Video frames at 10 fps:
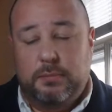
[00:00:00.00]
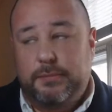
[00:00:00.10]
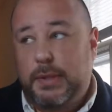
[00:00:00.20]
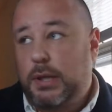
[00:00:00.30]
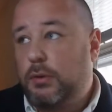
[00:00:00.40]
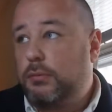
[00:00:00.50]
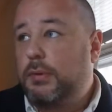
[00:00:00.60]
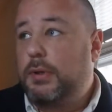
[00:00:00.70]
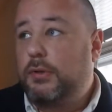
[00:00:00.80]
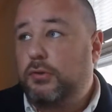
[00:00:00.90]
You know,
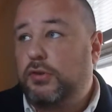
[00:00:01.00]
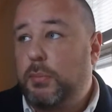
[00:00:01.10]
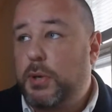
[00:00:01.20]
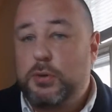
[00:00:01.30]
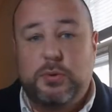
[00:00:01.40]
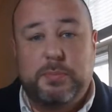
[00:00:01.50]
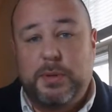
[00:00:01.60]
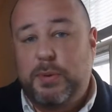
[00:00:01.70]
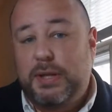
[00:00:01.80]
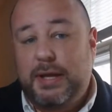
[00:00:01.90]
is this somebody who will be
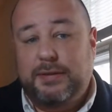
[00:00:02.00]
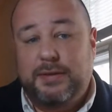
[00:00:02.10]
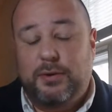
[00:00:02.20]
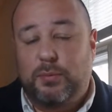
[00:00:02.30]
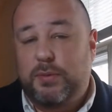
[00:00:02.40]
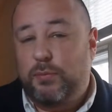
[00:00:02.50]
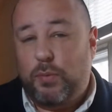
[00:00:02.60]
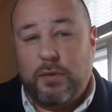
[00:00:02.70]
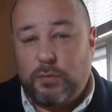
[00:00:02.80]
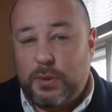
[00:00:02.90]
reelected or even
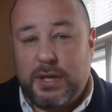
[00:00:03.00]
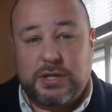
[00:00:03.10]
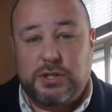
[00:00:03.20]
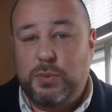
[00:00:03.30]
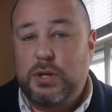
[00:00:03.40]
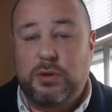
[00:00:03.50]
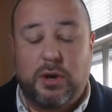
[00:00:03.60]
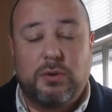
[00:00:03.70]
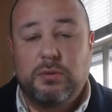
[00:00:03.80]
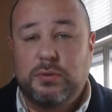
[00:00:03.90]
run for reelection? We don't
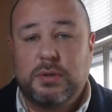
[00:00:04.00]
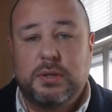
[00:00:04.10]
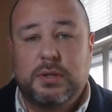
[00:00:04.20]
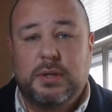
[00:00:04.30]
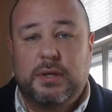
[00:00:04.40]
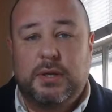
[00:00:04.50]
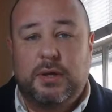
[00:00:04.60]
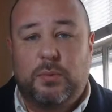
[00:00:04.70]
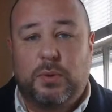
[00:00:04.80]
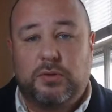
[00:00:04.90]
know.
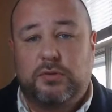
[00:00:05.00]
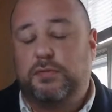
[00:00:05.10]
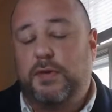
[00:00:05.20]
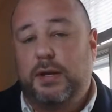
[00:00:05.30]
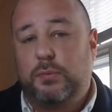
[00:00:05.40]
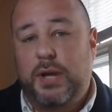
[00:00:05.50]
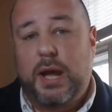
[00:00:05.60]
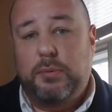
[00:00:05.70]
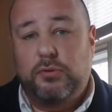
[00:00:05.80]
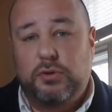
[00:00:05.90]
Will this affect what
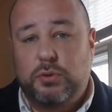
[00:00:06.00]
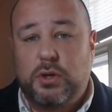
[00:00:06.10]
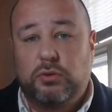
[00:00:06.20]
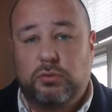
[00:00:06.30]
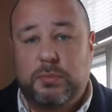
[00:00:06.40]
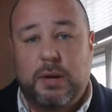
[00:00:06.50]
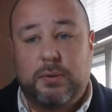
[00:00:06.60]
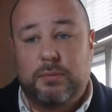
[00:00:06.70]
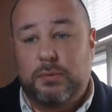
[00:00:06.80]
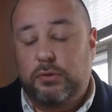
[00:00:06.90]
happens 2 years from now?
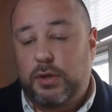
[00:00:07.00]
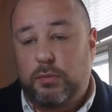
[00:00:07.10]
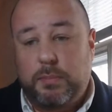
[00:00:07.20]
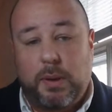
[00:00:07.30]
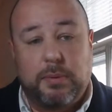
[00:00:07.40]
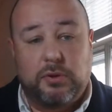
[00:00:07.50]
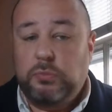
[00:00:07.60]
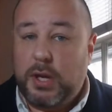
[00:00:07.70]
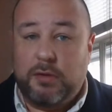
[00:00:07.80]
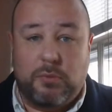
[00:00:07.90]
And it looks like Republicans
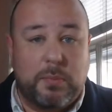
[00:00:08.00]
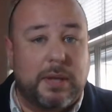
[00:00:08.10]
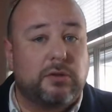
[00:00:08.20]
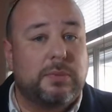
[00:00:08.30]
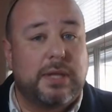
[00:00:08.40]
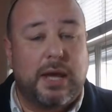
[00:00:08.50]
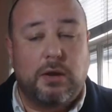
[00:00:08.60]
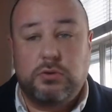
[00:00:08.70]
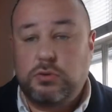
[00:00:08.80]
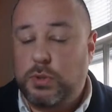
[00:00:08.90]
may have momentum in the
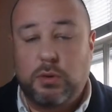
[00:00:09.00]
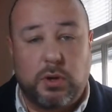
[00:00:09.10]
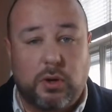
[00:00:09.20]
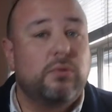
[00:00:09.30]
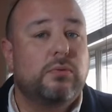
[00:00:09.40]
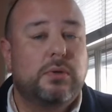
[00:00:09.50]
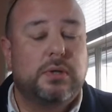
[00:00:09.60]
House. We don't know.